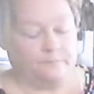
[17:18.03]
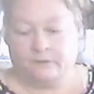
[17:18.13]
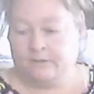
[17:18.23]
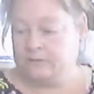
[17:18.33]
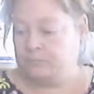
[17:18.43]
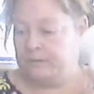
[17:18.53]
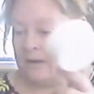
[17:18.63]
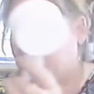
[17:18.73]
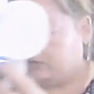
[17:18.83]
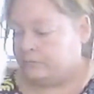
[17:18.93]
Okay, so we got
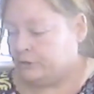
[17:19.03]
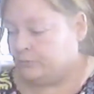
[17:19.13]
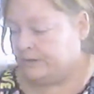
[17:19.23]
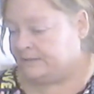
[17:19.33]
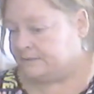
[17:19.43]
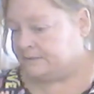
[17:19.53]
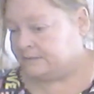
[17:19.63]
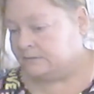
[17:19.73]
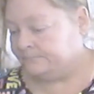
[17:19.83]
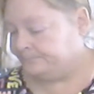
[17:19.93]
all our ingredients
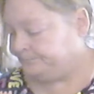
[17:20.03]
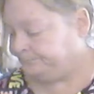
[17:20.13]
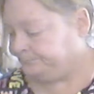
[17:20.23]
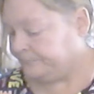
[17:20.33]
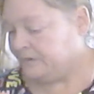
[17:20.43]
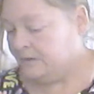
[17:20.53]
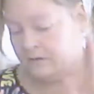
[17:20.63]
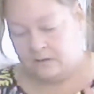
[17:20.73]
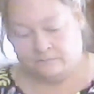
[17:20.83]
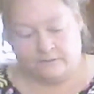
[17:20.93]
in.
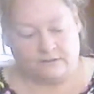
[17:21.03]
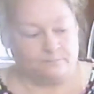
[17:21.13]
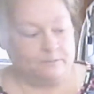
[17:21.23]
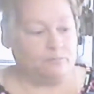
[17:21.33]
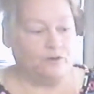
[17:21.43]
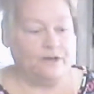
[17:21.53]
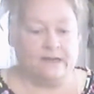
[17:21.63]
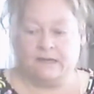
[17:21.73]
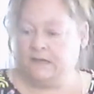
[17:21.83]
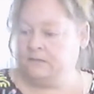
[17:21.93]
Oven has been
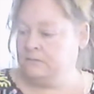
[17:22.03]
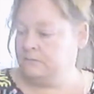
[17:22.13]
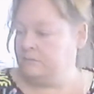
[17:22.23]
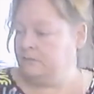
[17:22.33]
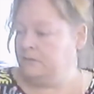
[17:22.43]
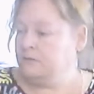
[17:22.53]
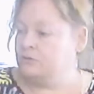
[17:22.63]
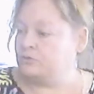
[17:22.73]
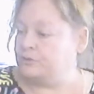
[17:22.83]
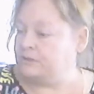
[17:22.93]
preheating.
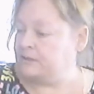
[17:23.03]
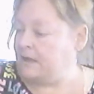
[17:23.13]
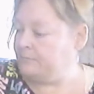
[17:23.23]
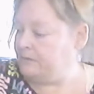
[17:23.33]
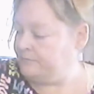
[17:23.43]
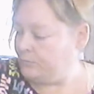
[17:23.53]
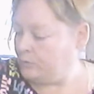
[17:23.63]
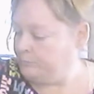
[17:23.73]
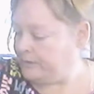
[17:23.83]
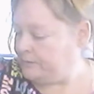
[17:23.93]
Teresa got me a
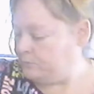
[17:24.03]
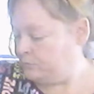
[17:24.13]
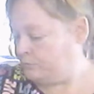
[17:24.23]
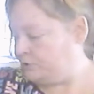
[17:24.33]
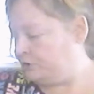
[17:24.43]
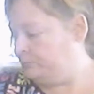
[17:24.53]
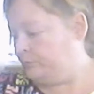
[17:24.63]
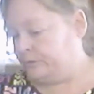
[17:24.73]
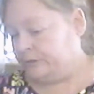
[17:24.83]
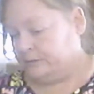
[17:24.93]
fork, but I don't know where she
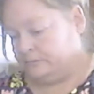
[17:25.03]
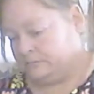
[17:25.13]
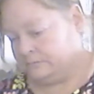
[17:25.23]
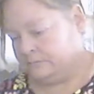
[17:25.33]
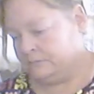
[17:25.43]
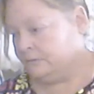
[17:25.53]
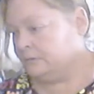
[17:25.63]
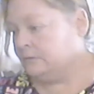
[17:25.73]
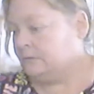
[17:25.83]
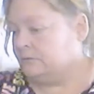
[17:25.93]
put it.
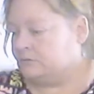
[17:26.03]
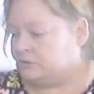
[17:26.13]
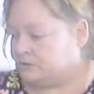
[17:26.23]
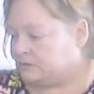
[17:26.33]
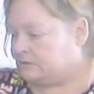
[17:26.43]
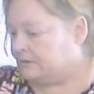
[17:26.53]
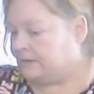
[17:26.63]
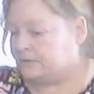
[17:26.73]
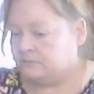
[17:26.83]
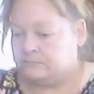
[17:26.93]
She said,
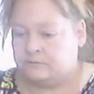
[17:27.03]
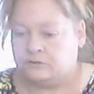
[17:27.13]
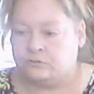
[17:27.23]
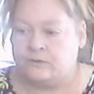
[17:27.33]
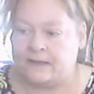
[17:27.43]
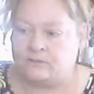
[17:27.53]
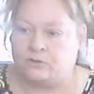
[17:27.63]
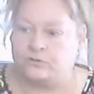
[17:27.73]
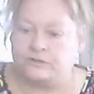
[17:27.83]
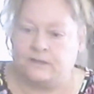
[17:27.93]
yeah, you guys
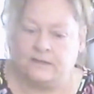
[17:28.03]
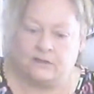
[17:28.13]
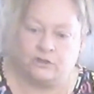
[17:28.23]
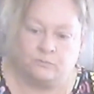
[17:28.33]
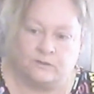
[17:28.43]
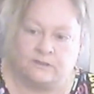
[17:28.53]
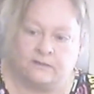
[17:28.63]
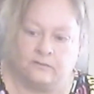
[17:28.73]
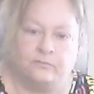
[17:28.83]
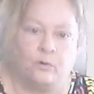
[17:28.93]
heard her say, yeah, she went to
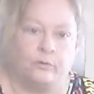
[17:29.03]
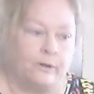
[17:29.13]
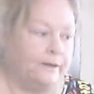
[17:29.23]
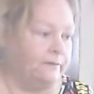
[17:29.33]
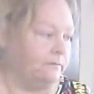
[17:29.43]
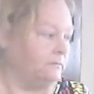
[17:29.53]
get the fork, right?